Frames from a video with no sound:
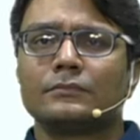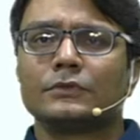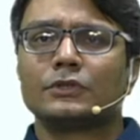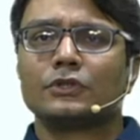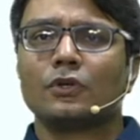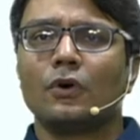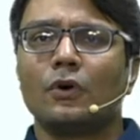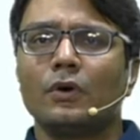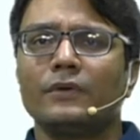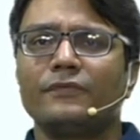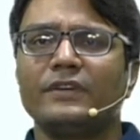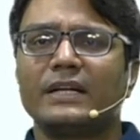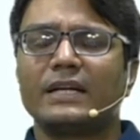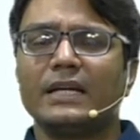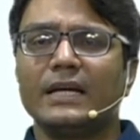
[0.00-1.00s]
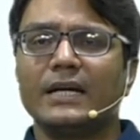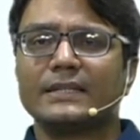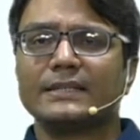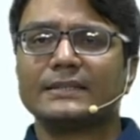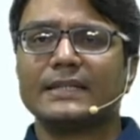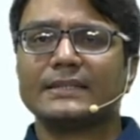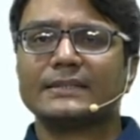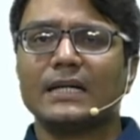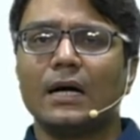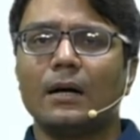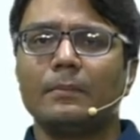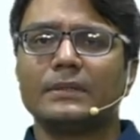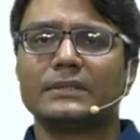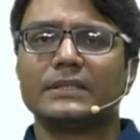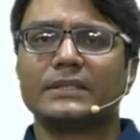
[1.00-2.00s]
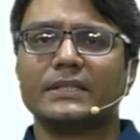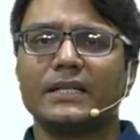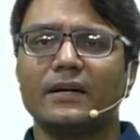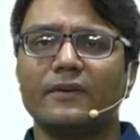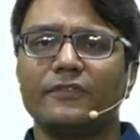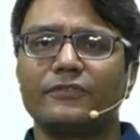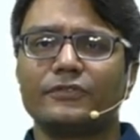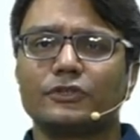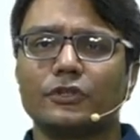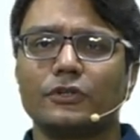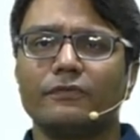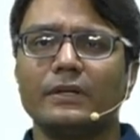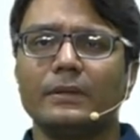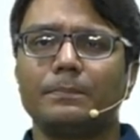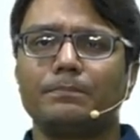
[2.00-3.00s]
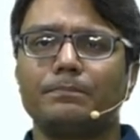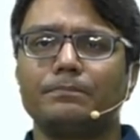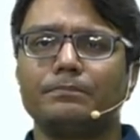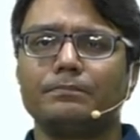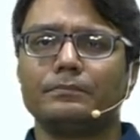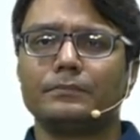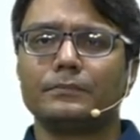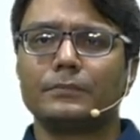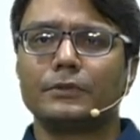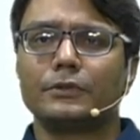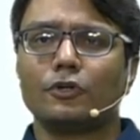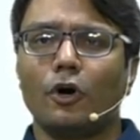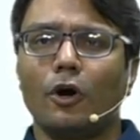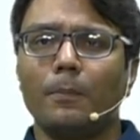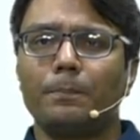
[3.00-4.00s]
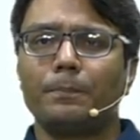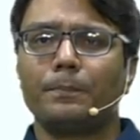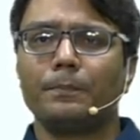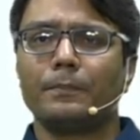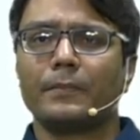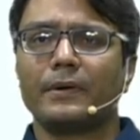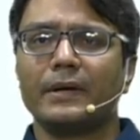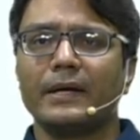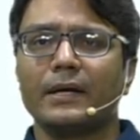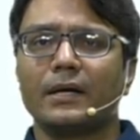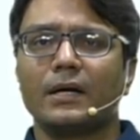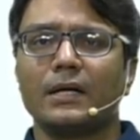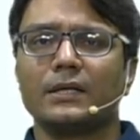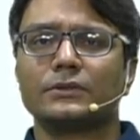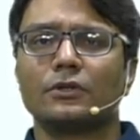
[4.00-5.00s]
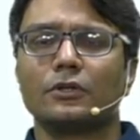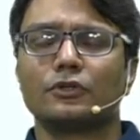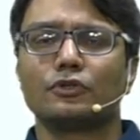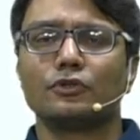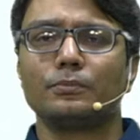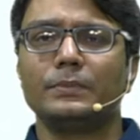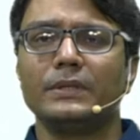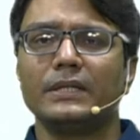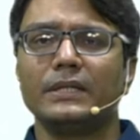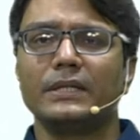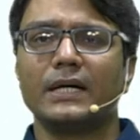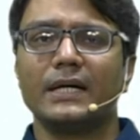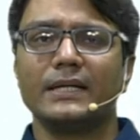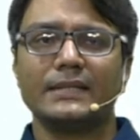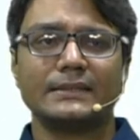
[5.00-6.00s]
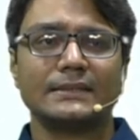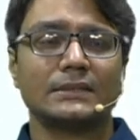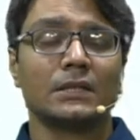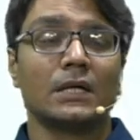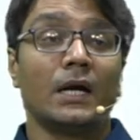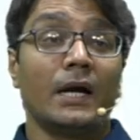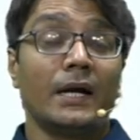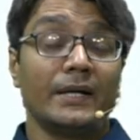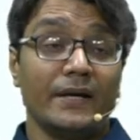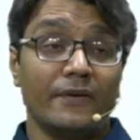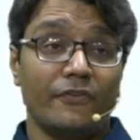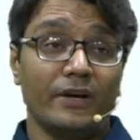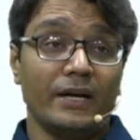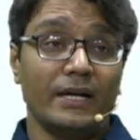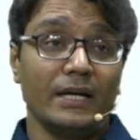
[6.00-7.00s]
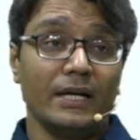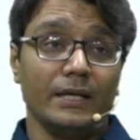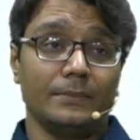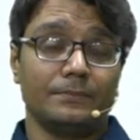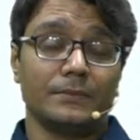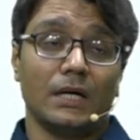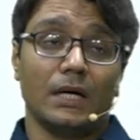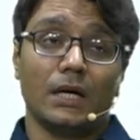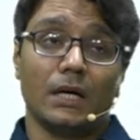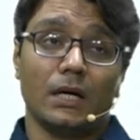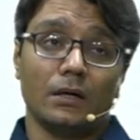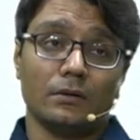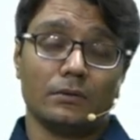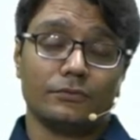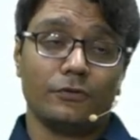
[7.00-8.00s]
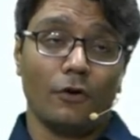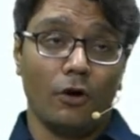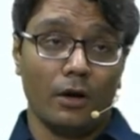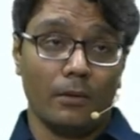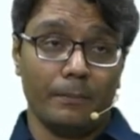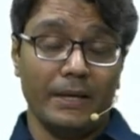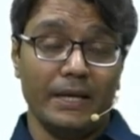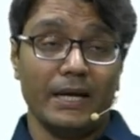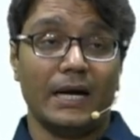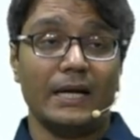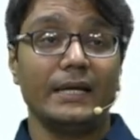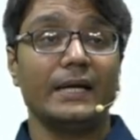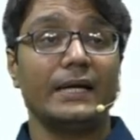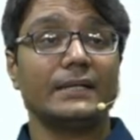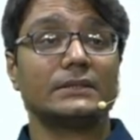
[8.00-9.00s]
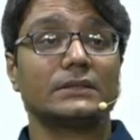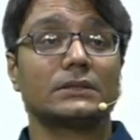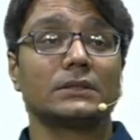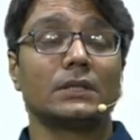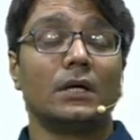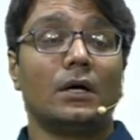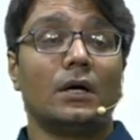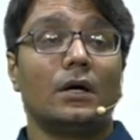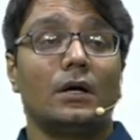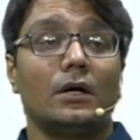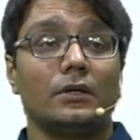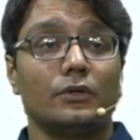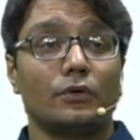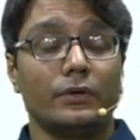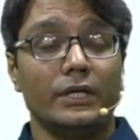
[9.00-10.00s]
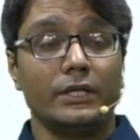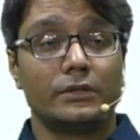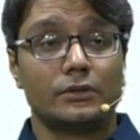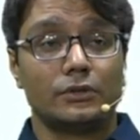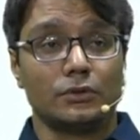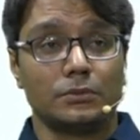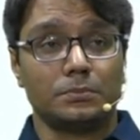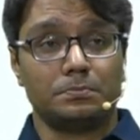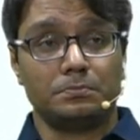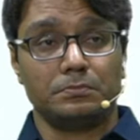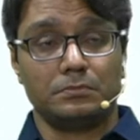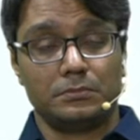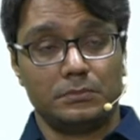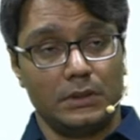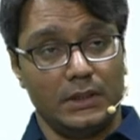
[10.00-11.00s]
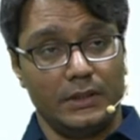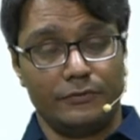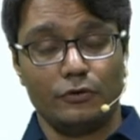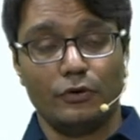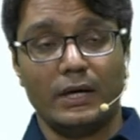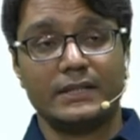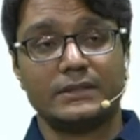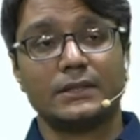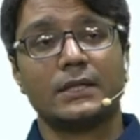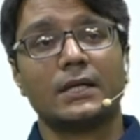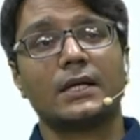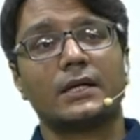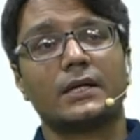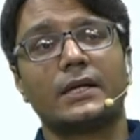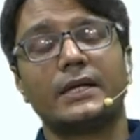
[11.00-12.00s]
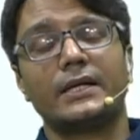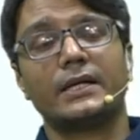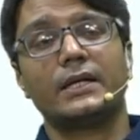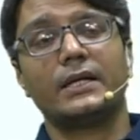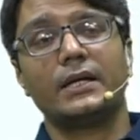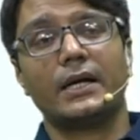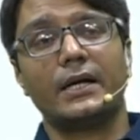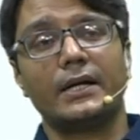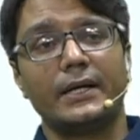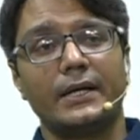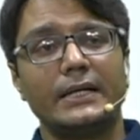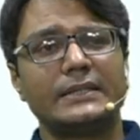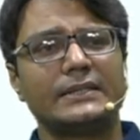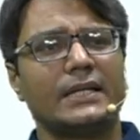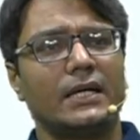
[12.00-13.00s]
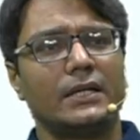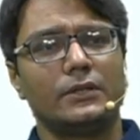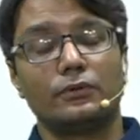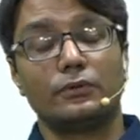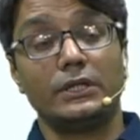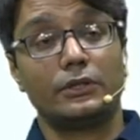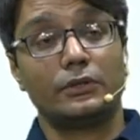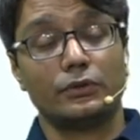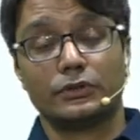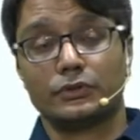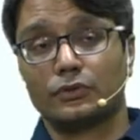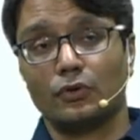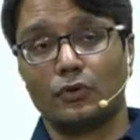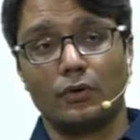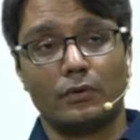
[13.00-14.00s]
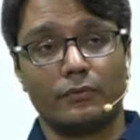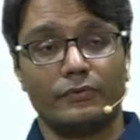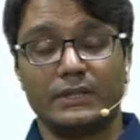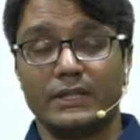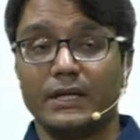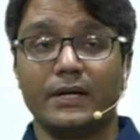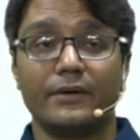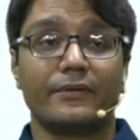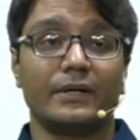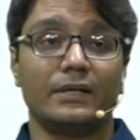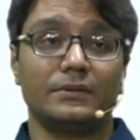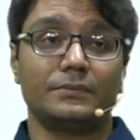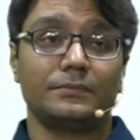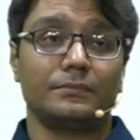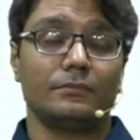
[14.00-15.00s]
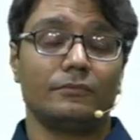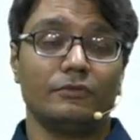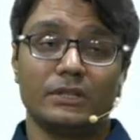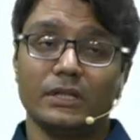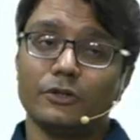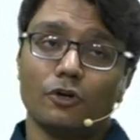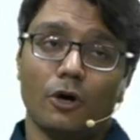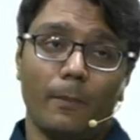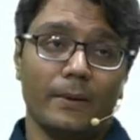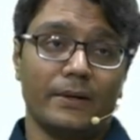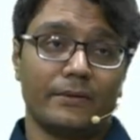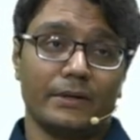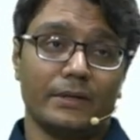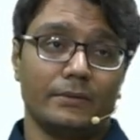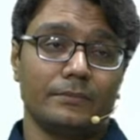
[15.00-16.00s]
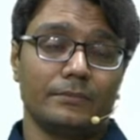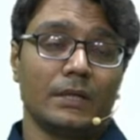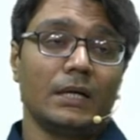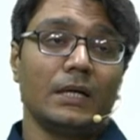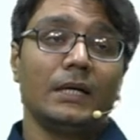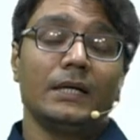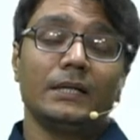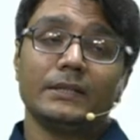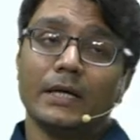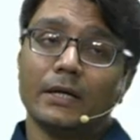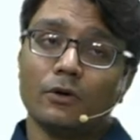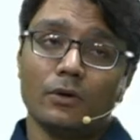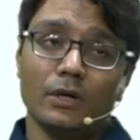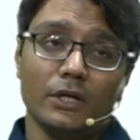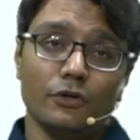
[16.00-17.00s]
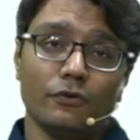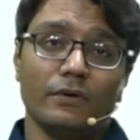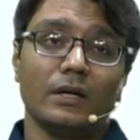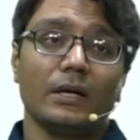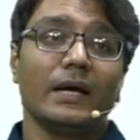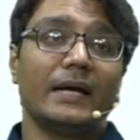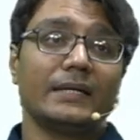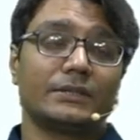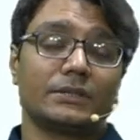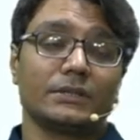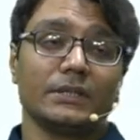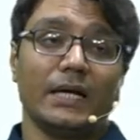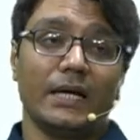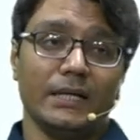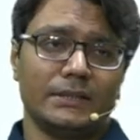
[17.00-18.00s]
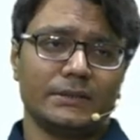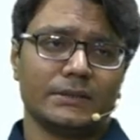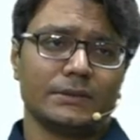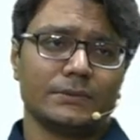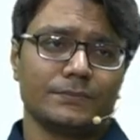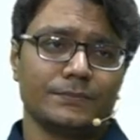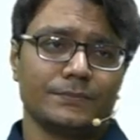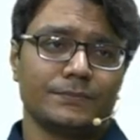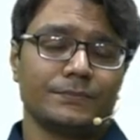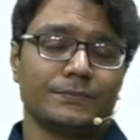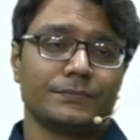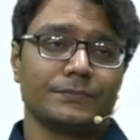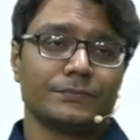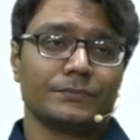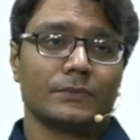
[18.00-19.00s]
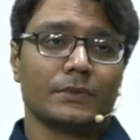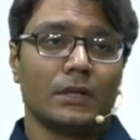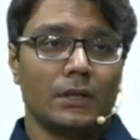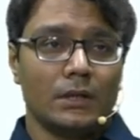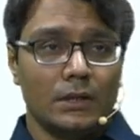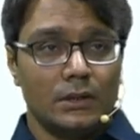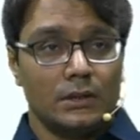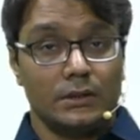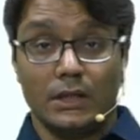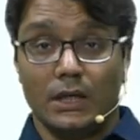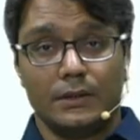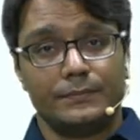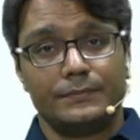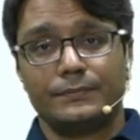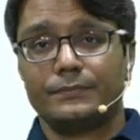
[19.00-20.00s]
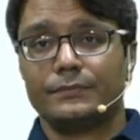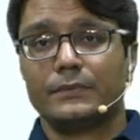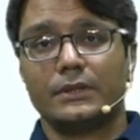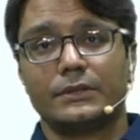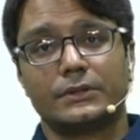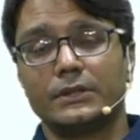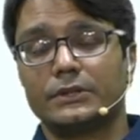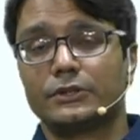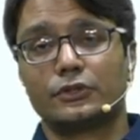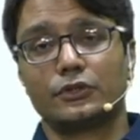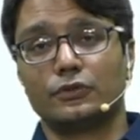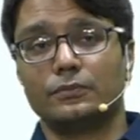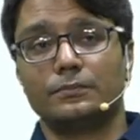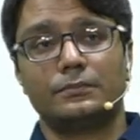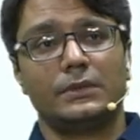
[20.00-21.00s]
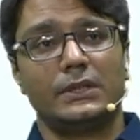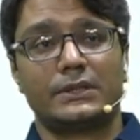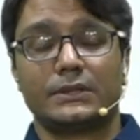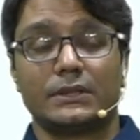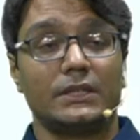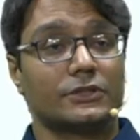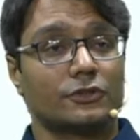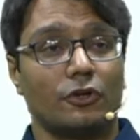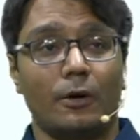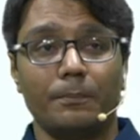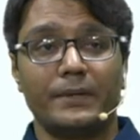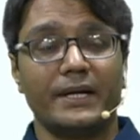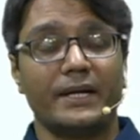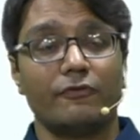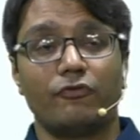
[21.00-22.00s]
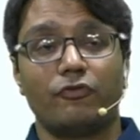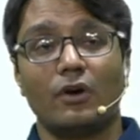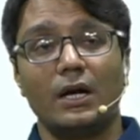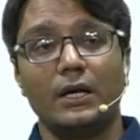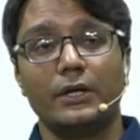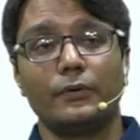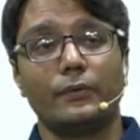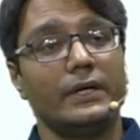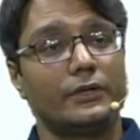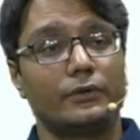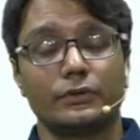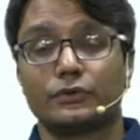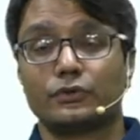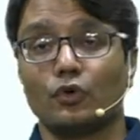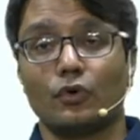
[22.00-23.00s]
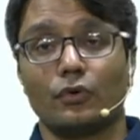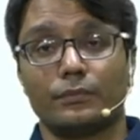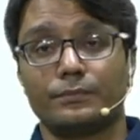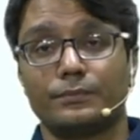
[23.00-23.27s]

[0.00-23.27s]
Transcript: So if we clear this exam, is it enough? Should we top rankers or to be in IAS? Definitely, for being IAS, you need to, if you are a general category candidate, then you need to score within 100, within top 100. Then only you will get the IAS. Yeah, it's true. It's competitive world. You need to score.